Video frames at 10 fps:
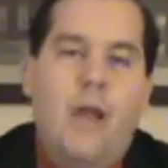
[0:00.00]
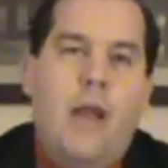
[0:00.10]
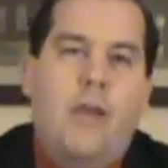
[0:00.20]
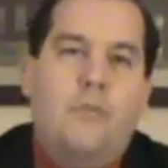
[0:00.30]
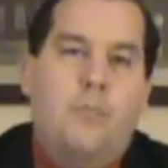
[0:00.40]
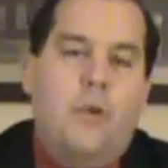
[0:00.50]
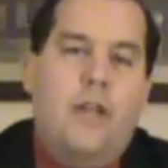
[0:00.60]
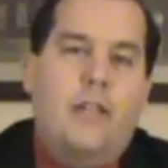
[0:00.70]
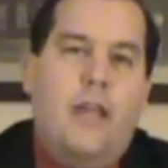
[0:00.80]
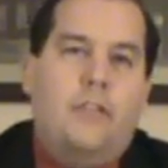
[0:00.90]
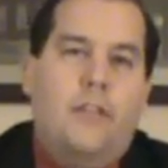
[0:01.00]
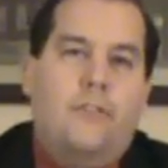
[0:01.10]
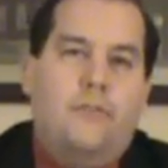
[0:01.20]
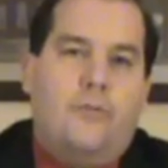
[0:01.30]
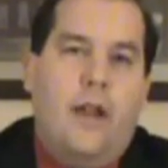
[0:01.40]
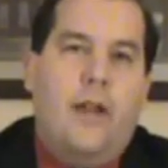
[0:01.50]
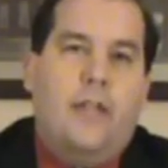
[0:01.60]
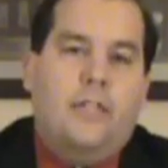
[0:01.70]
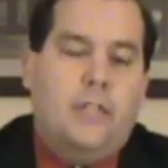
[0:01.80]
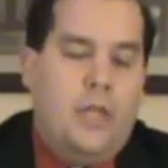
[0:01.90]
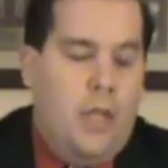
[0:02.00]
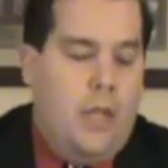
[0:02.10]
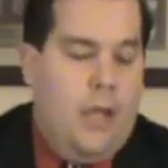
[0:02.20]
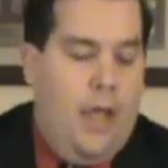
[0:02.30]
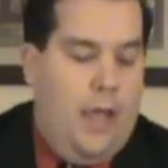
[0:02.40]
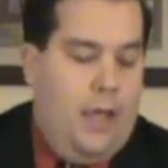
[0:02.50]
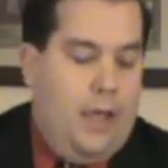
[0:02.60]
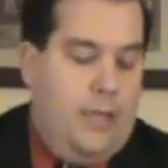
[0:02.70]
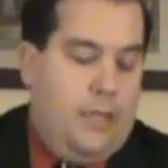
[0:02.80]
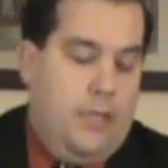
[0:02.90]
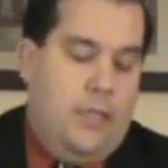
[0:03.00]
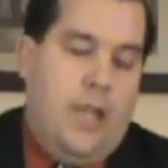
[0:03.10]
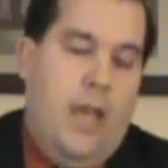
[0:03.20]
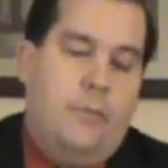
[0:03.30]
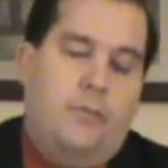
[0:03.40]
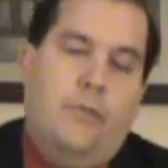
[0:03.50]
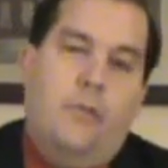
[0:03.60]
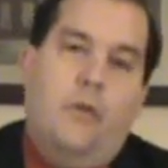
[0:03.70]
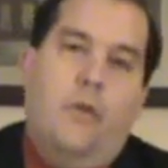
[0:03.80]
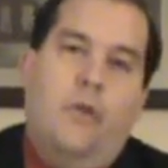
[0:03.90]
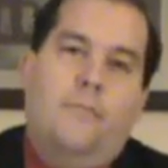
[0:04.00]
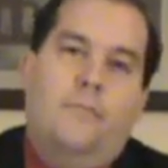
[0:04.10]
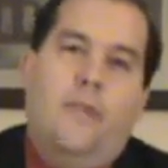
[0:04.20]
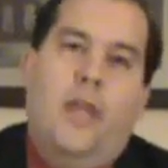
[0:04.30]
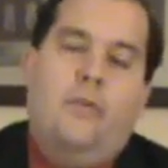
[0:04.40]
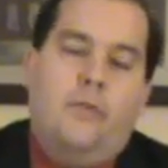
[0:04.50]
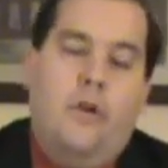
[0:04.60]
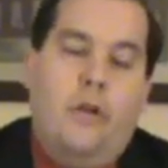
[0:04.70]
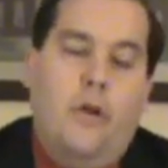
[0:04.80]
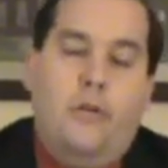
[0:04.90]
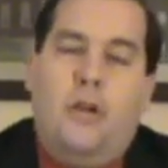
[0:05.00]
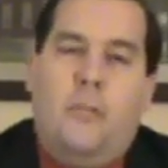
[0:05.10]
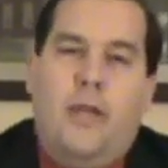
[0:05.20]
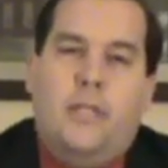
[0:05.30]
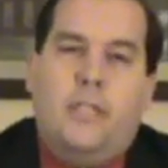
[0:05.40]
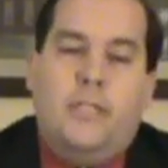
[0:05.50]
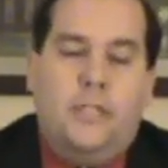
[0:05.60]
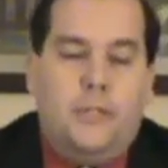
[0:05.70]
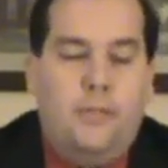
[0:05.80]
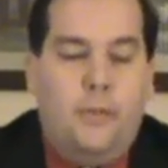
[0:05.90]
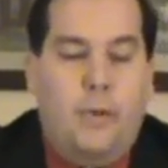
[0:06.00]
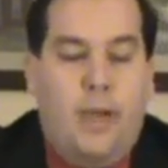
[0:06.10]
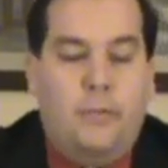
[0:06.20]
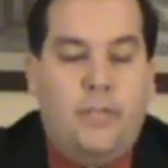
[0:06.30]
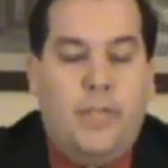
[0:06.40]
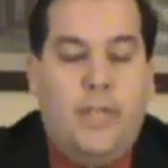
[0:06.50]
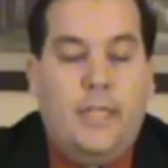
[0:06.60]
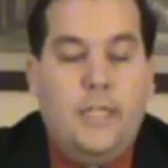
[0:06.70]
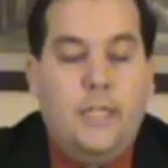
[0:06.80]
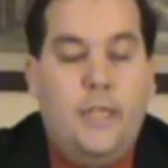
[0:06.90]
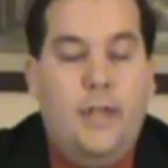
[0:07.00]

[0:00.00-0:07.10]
And having breathed out these threatenings and, against the disciples of the Lord, he was going to go to Damascus, the Bible says.